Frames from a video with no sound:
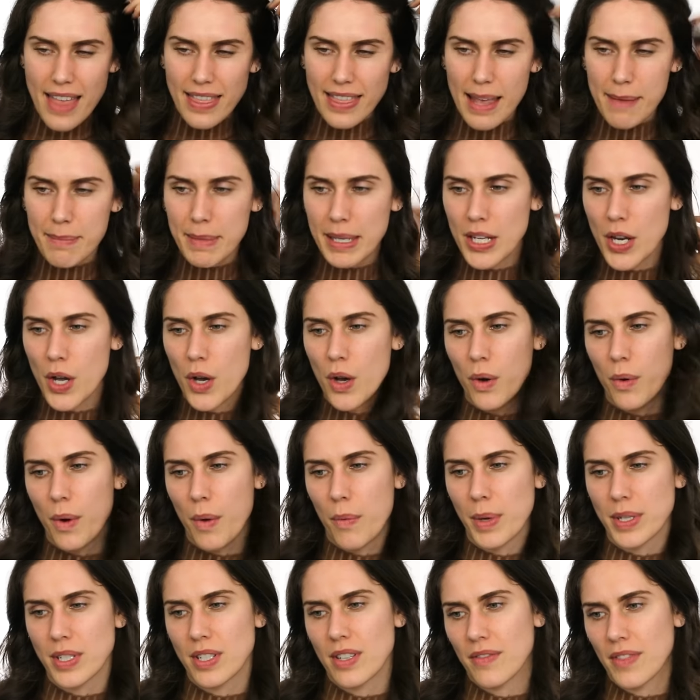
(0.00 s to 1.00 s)
And let me know
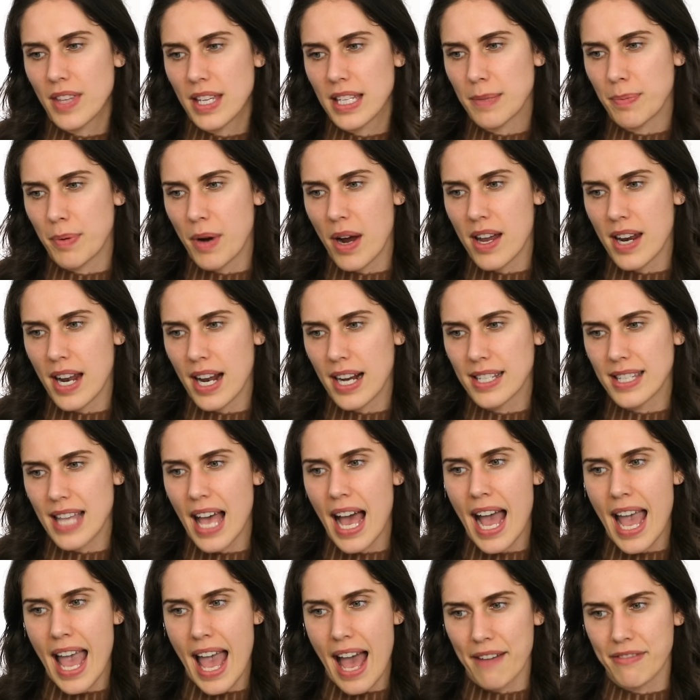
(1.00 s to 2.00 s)
which of these products products
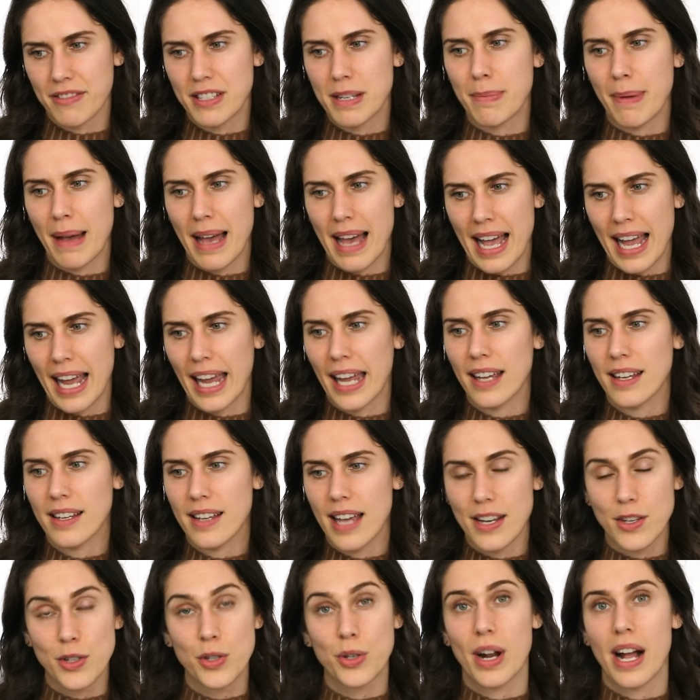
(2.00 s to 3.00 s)
I have to buy
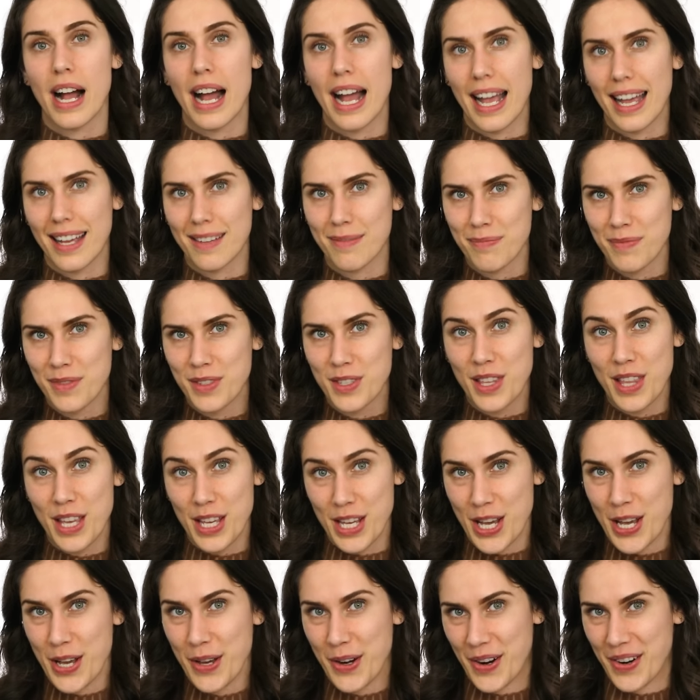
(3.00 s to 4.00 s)
and try so
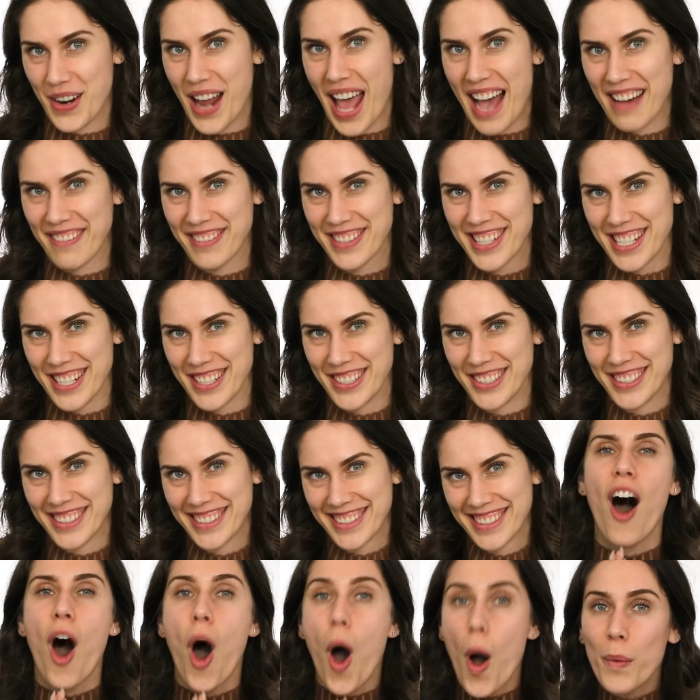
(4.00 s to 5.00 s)
that you don't have
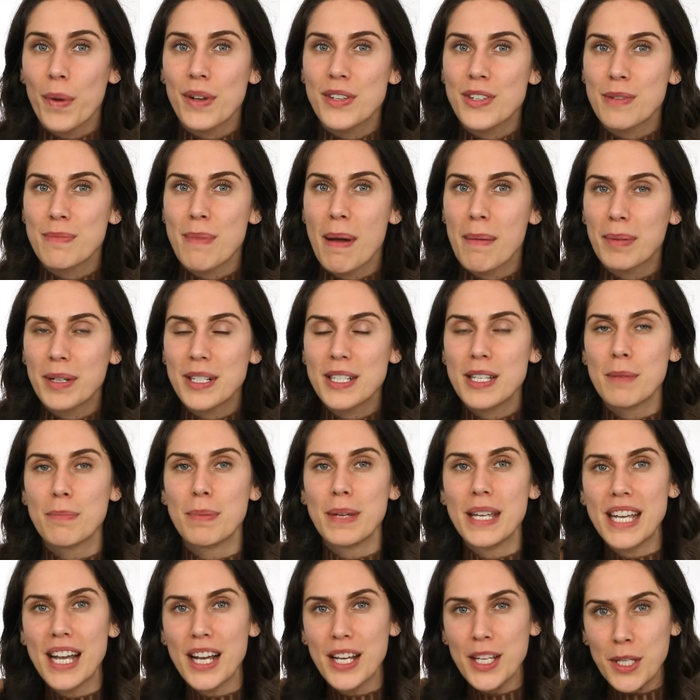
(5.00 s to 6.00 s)
to. Always remember to
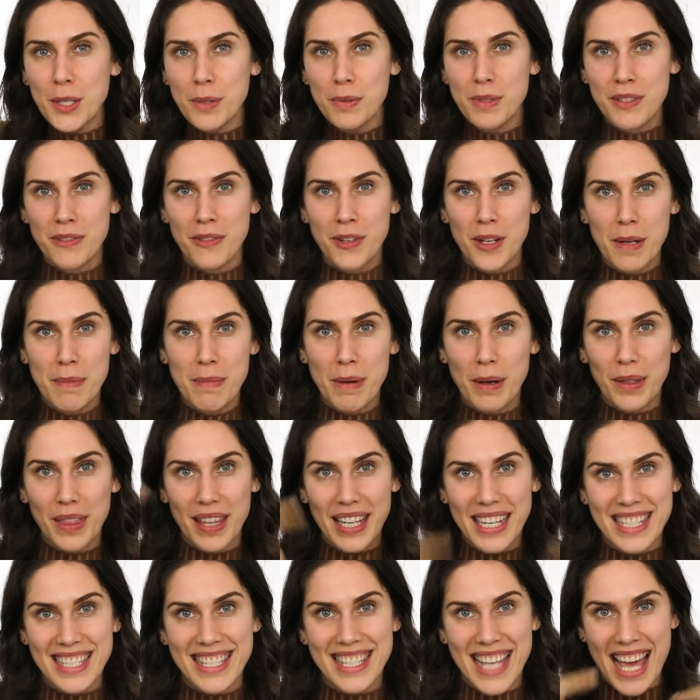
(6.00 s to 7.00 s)
be youthful both
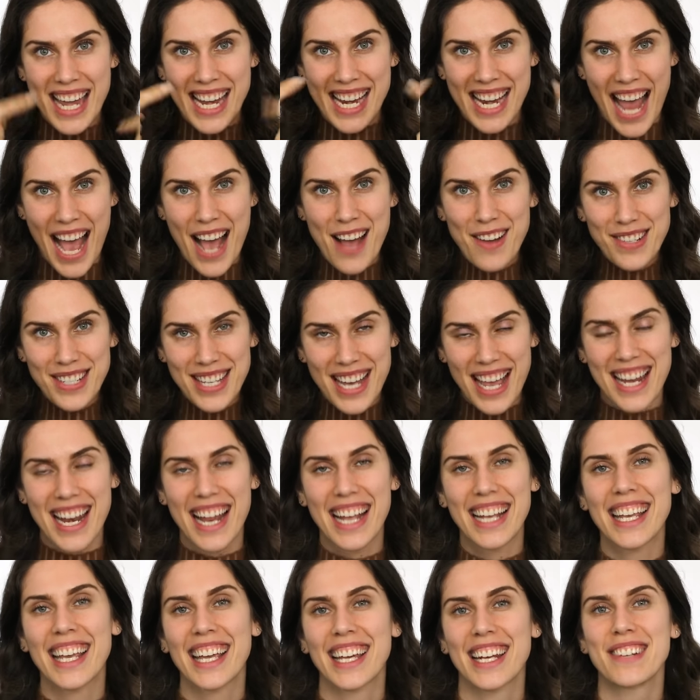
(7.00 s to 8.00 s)
inside and out, and
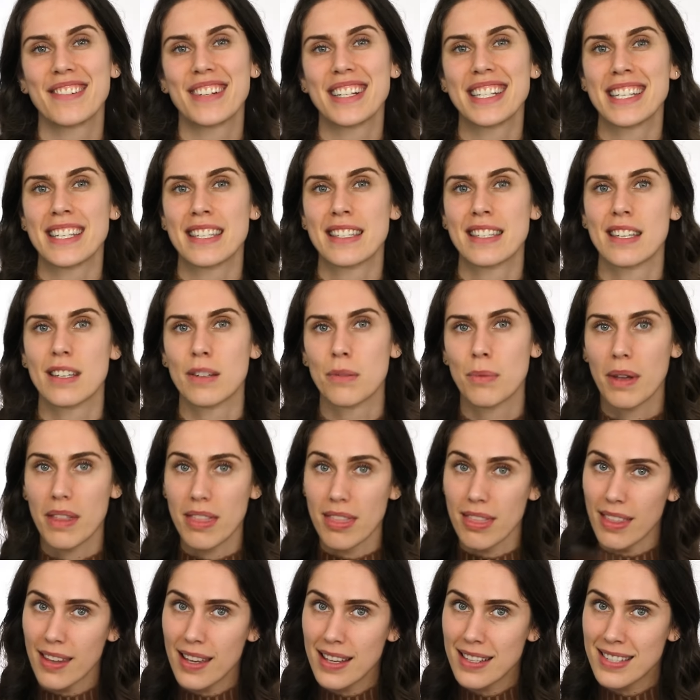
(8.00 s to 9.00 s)
I cannot wait to see you
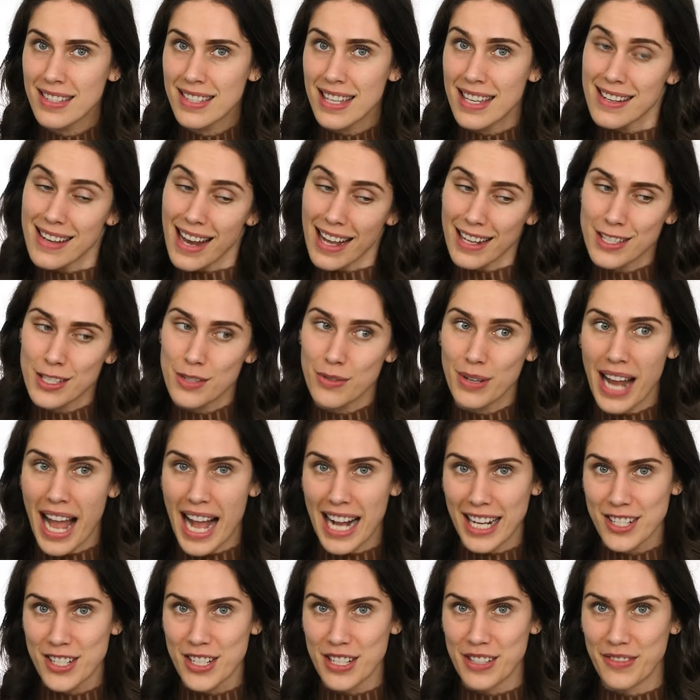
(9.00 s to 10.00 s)
in this next
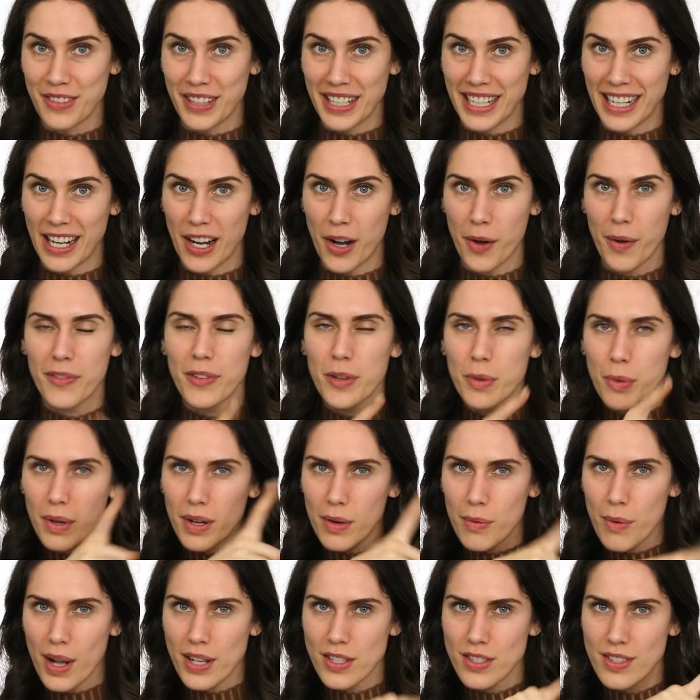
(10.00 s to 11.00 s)
reaction video. If you
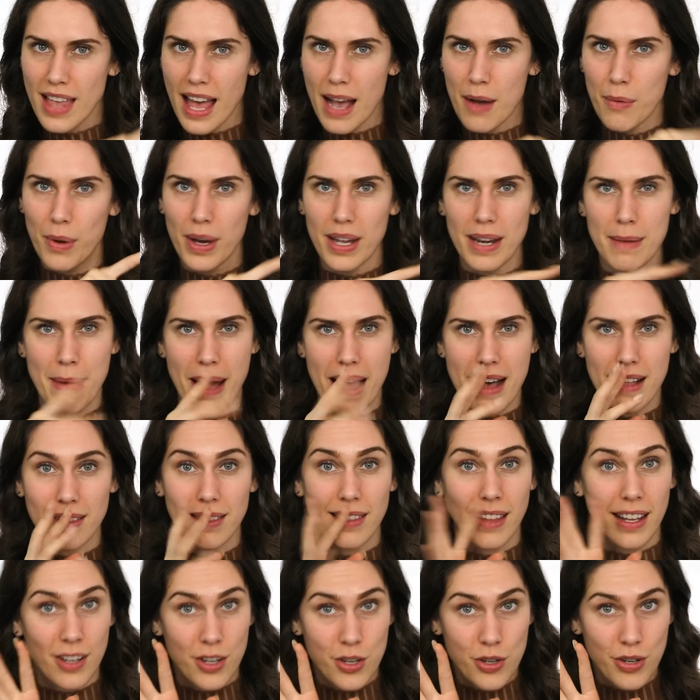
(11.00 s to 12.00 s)
want to watch that one about
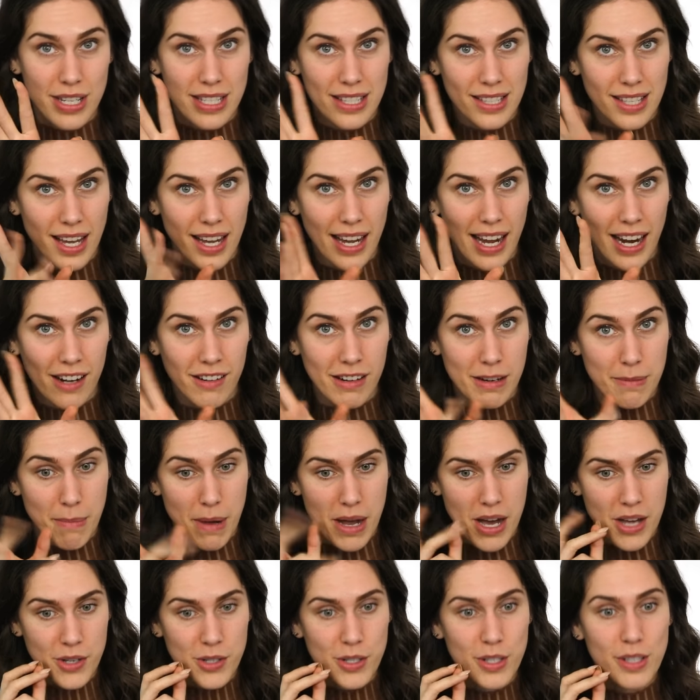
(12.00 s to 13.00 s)
luxury skincare and
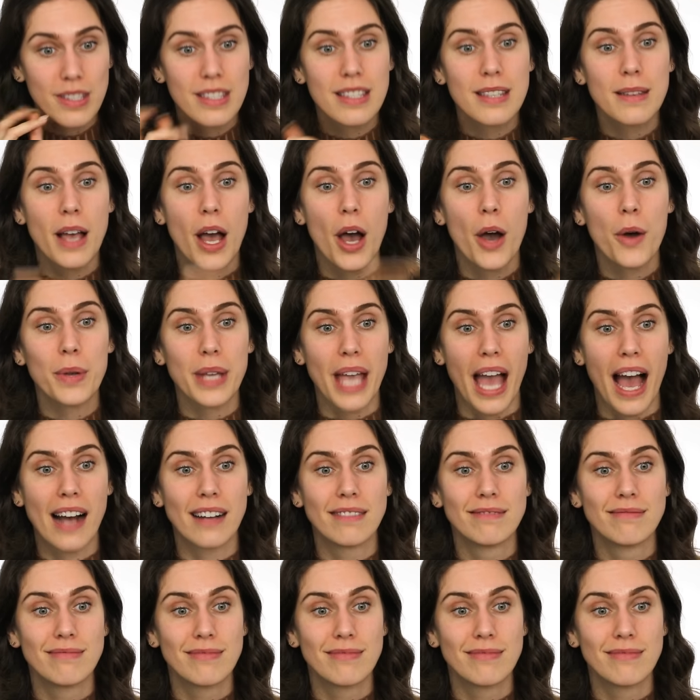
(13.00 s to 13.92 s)
models, oh yeah.